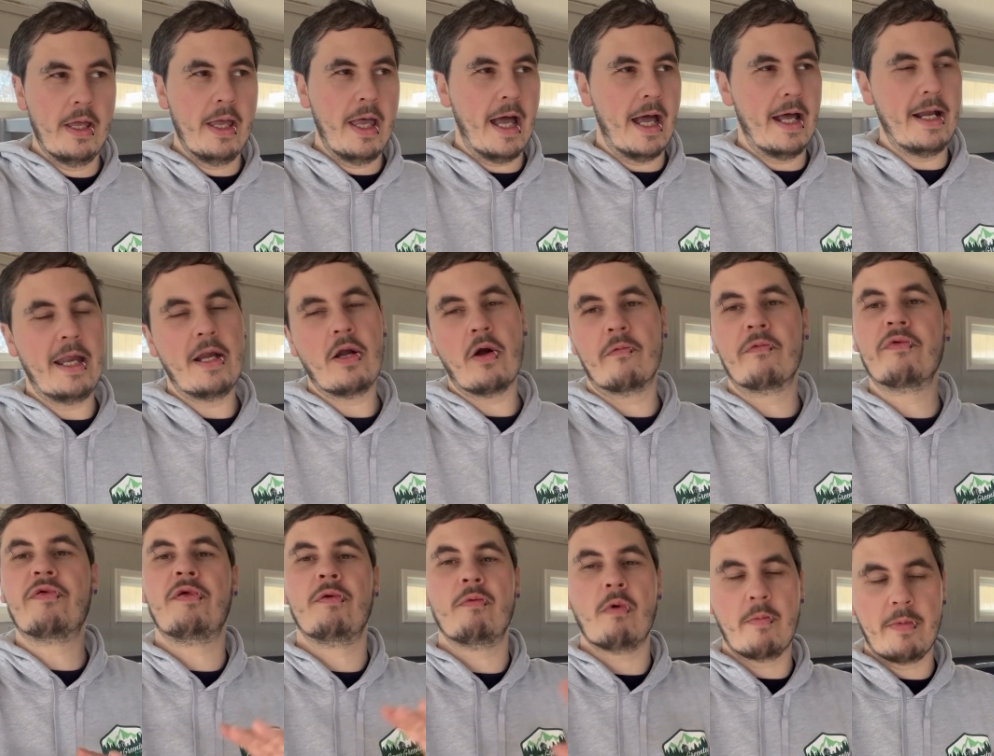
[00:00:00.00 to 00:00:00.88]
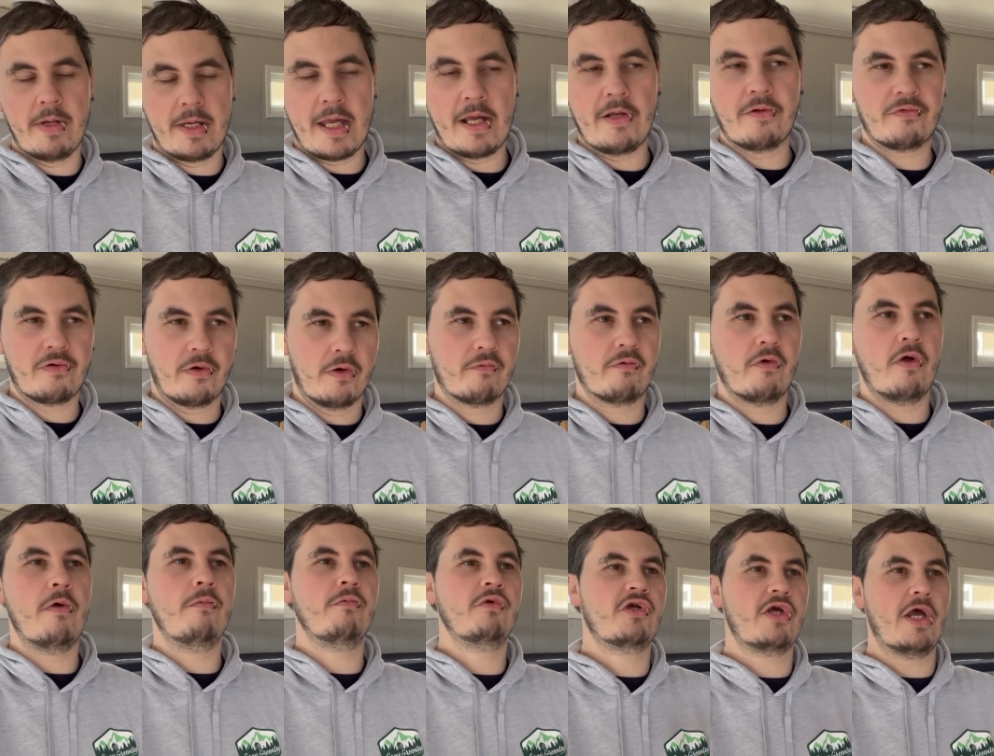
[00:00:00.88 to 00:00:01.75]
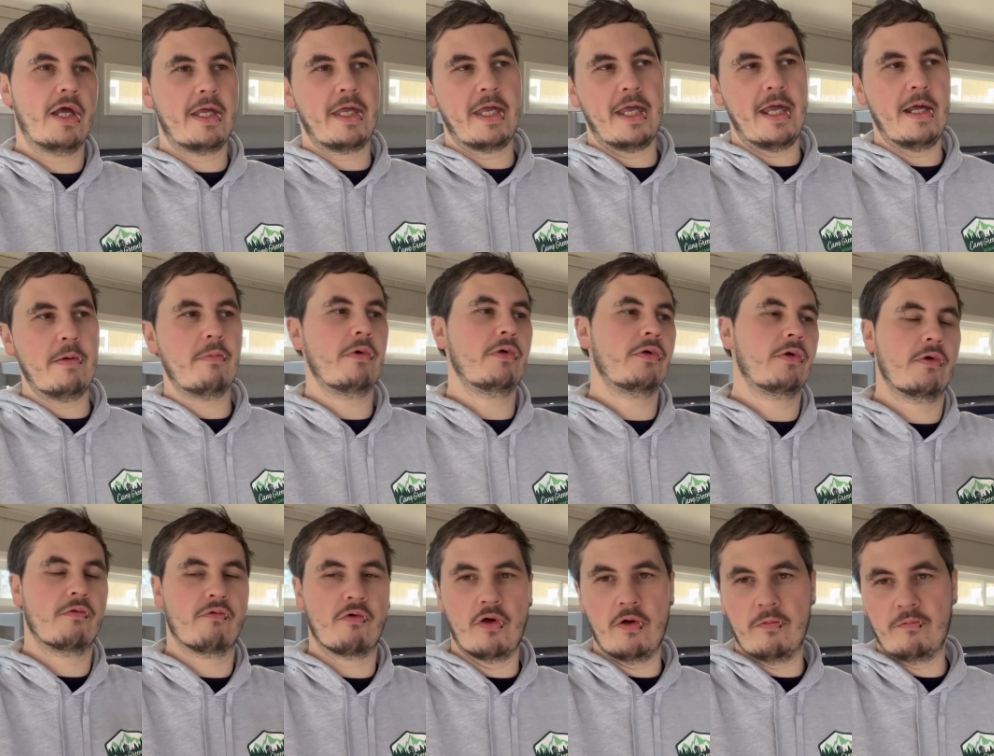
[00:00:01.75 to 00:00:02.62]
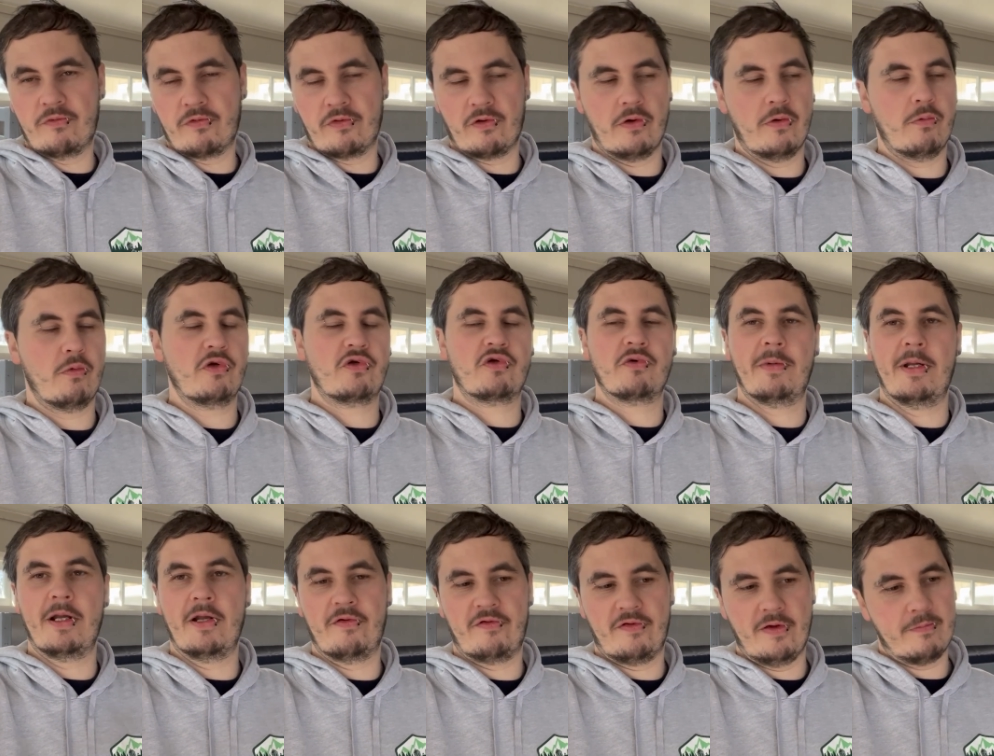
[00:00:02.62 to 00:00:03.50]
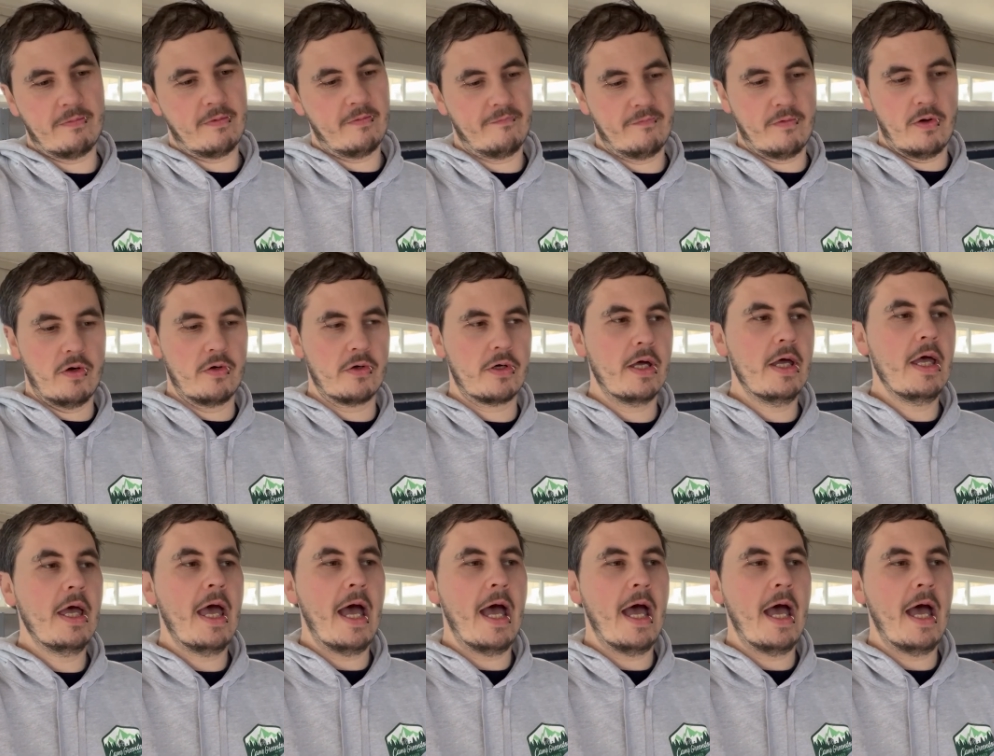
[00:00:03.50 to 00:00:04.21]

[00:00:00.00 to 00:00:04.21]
And then obviously when we get to our room check-in, we'll do a room tour, which will be in a separate vlog.